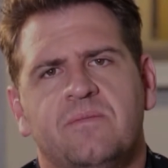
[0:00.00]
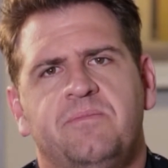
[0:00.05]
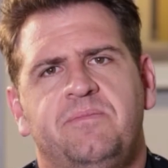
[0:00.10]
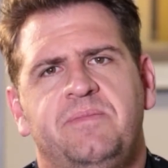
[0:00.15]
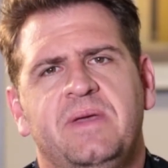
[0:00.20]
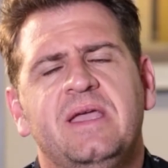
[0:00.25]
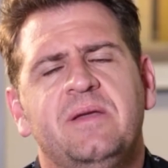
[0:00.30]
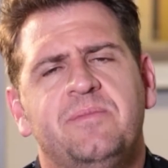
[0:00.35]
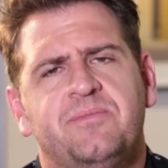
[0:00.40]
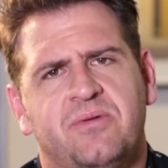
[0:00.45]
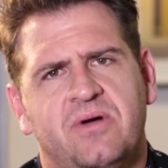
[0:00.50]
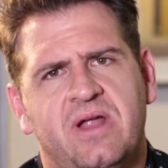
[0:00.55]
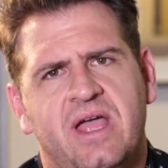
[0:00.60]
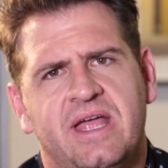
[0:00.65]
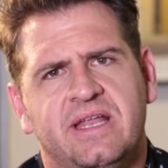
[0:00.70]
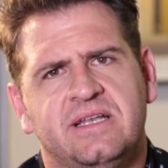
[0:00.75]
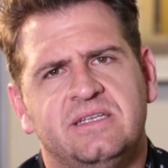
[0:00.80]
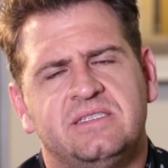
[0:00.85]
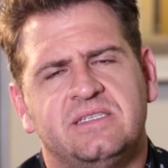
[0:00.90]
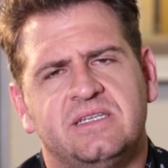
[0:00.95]
big
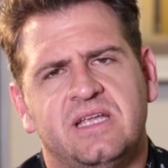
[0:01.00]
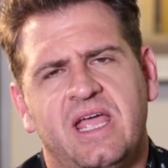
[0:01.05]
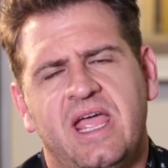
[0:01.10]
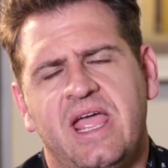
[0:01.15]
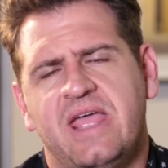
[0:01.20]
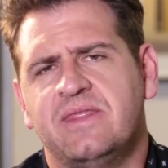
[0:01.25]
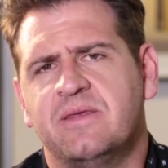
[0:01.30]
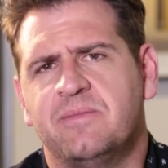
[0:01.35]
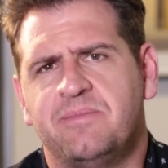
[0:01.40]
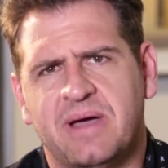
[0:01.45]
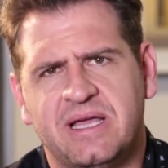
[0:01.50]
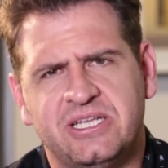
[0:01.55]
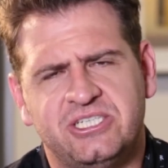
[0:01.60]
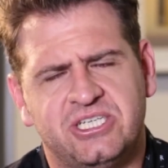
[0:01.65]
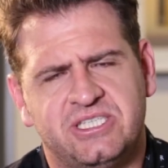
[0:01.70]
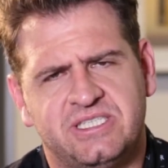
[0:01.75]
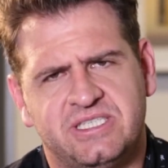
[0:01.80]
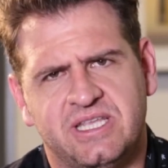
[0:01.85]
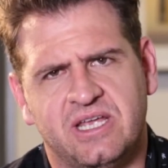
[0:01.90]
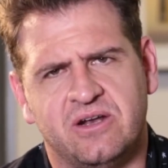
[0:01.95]
brand and the
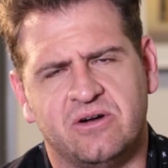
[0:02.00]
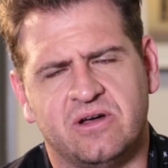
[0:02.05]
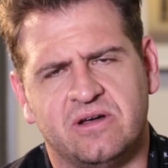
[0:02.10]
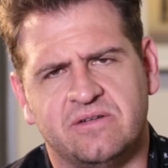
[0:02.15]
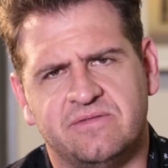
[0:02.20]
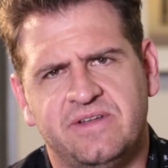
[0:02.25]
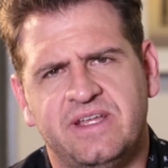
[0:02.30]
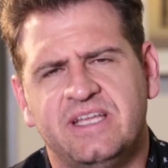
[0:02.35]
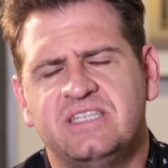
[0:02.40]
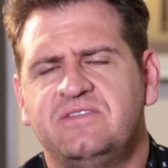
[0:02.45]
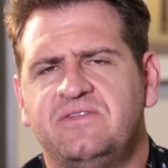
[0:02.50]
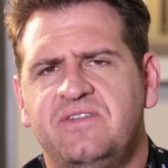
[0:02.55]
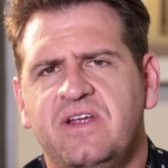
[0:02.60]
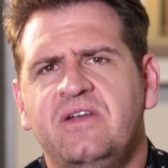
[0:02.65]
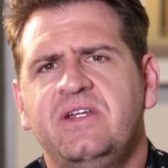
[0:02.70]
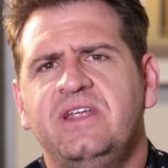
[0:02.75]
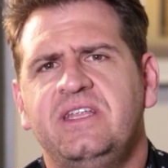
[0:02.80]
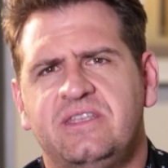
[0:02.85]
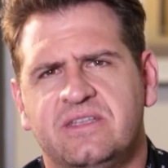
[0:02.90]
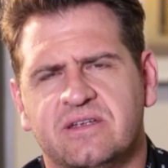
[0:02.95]
budgets thereof is
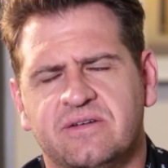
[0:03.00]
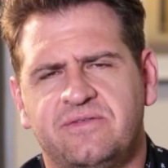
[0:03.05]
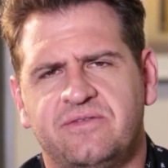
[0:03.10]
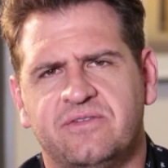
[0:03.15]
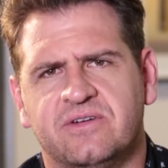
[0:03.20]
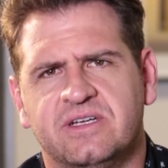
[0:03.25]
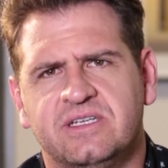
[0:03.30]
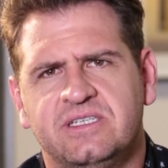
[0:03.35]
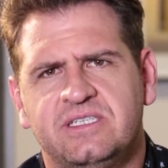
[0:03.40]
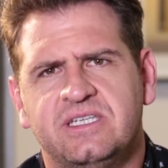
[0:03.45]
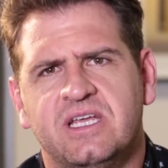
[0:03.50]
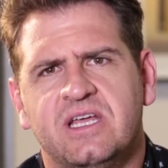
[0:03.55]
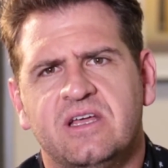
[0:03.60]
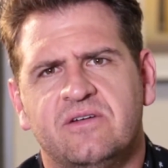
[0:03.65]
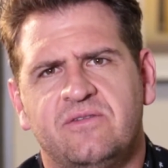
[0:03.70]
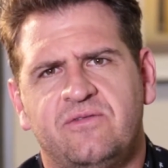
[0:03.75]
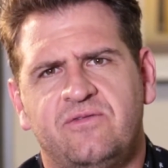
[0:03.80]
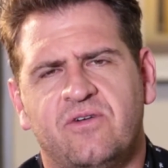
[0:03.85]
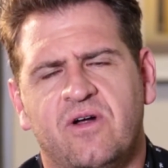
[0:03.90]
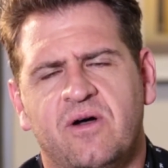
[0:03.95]
very different
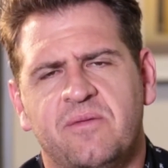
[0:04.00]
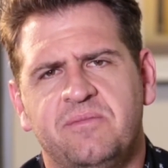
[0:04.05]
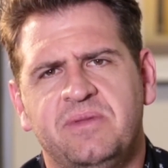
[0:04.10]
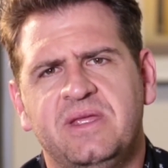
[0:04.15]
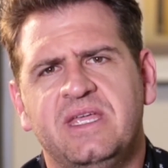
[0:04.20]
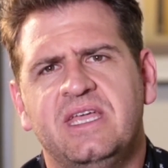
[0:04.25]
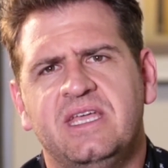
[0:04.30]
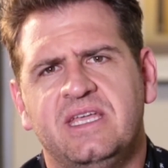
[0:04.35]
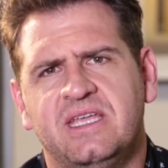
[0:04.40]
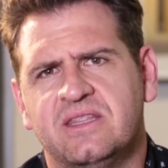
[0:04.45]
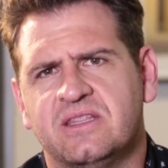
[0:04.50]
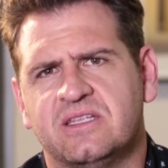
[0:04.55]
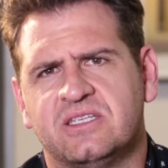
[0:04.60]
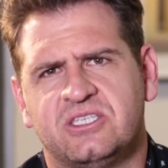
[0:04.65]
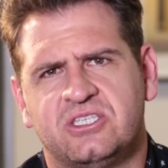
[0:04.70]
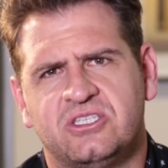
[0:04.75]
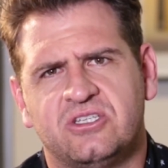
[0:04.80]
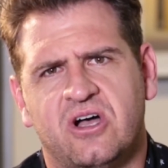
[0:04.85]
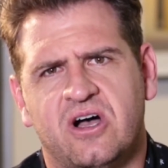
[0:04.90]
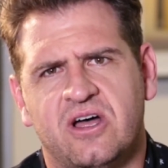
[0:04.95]
from being in the
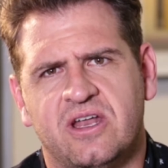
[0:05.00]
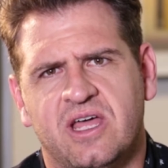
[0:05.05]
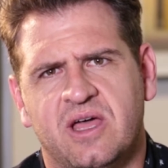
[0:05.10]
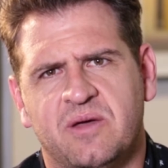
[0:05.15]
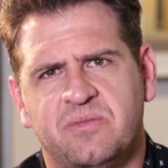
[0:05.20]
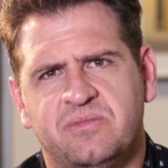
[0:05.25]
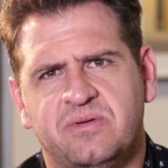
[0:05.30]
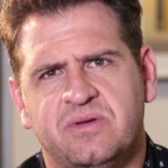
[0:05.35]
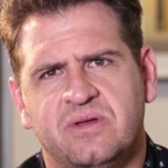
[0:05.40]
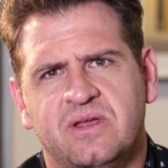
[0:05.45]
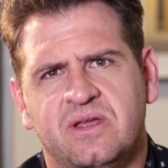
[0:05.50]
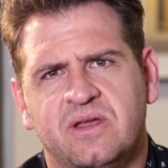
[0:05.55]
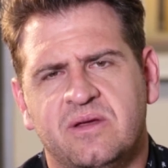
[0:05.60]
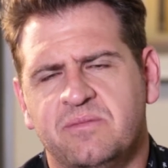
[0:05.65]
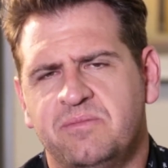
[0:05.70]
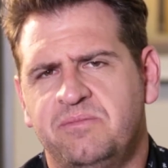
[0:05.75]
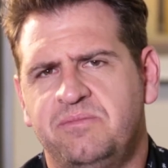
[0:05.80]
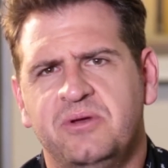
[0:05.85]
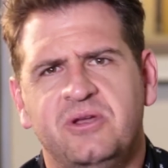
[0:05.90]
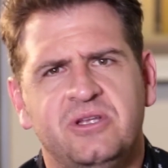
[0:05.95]
startup,
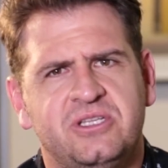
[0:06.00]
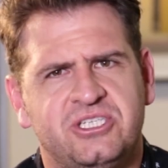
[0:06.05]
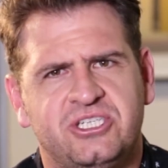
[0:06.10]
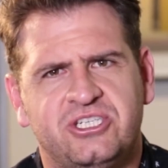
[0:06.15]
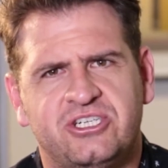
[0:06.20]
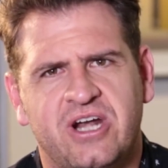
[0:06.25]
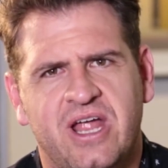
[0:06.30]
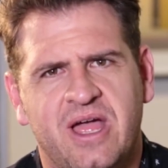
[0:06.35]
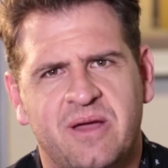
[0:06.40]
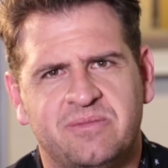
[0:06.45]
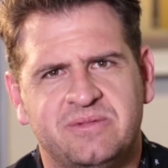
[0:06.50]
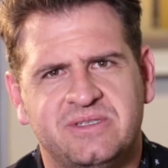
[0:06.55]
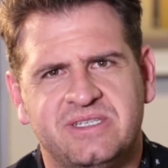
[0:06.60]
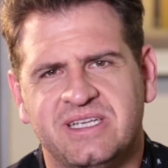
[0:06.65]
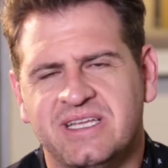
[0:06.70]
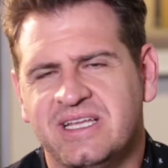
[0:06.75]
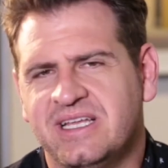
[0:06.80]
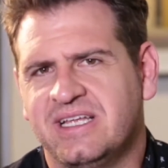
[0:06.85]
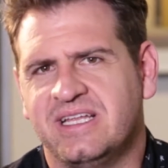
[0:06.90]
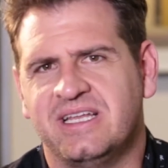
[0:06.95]
bootstrapped,
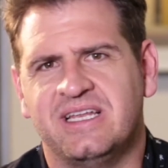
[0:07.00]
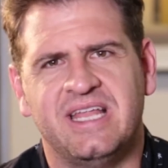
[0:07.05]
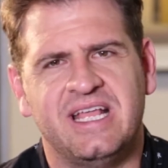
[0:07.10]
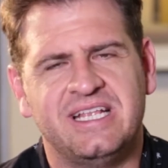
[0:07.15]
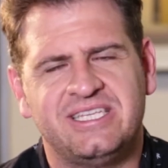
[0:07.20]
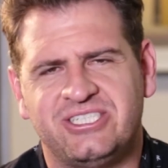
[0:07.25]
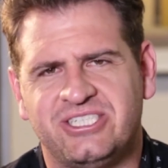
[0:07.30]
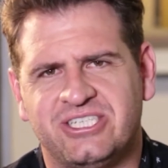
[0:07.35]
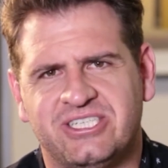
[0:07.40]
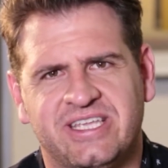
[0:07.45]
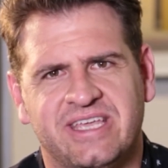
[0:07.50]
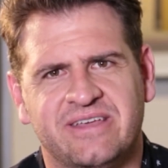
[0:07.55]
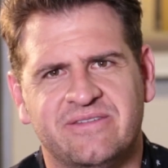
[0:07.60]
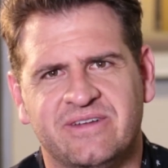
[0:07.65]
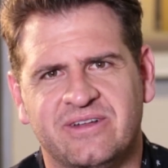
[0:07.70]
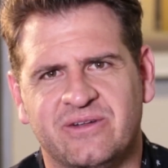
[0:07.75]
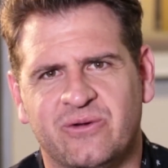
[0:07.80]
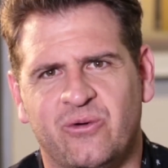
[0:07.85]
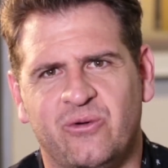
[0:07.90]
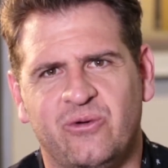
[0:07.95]
let's just give
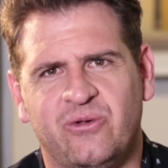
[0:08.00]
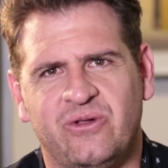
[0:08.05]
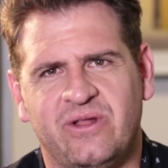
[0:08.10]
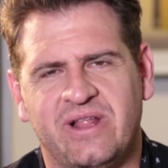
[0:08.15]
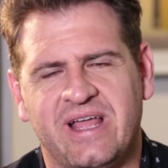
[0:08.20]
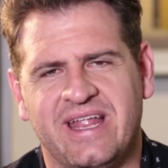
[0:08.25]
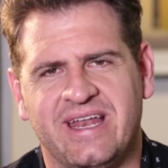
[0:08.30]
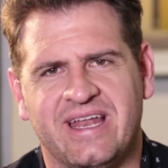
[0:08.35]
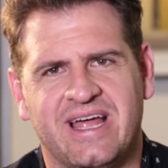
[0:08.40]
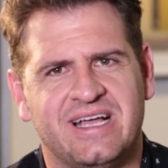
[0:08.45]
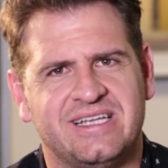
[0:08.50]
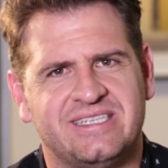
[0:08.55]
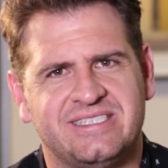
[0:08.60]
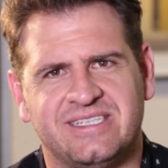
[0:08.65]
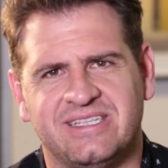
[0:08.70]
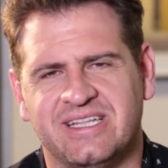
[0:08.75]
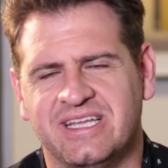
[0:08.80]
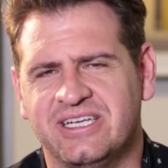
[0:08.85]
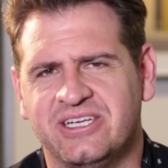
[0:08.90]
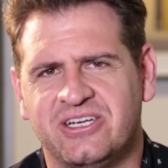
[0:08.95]
it all and
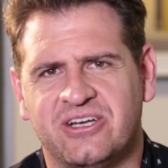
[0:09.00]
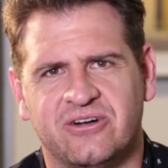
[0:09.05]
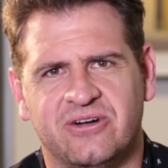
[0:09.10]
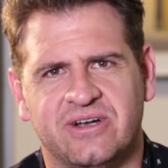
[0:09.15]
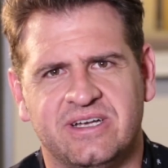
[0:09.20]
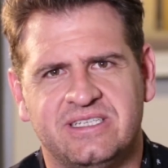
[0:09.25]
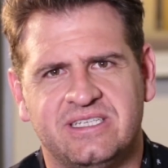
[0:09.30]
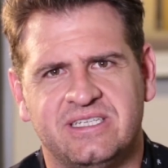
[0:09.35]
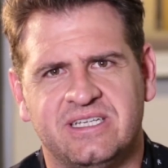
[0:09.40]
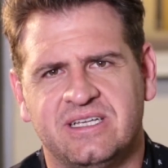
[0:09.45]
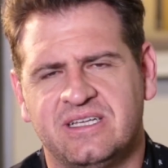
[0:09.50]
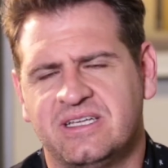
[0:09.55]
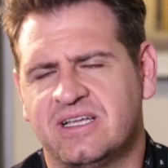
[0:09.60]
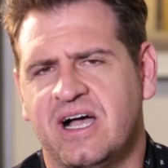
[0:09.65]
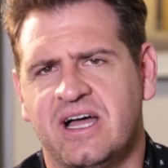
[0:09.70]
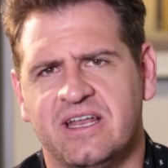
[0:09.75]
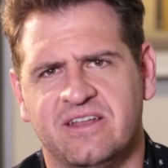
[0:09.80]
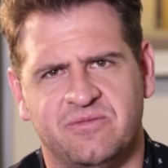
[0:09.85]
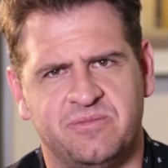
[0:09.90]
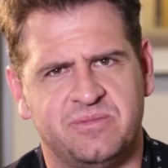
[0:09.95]
hustle and grit
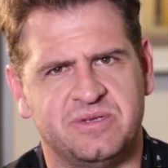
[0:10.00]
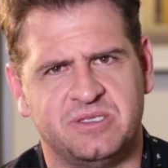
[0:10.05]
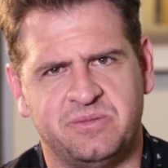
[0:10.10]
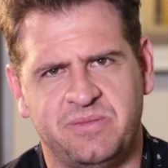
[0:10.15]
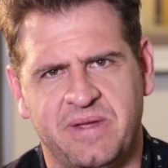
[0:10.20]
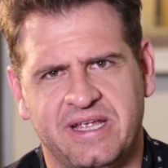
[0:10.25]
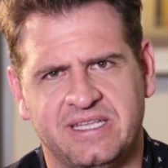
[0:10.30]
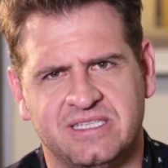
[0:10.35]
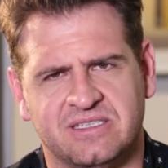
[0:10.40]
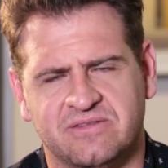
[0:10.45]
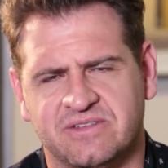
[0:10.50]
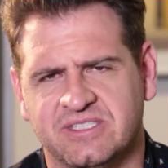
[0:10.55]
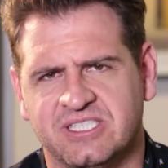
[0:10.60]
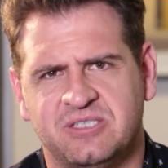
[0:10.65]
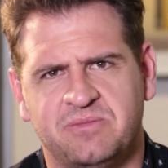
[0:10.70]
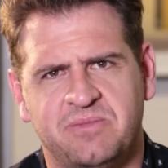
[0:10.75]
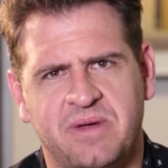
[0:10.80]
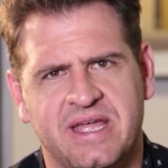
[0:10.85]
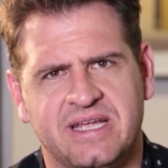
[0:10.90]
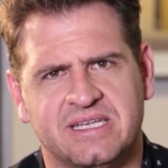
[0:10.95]
kind of perspective and
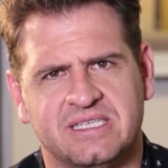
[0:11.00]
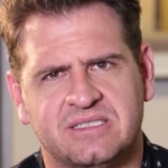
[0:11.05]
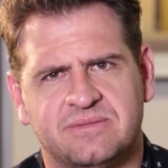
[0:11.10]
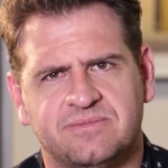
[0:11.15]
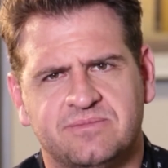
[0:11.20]
space.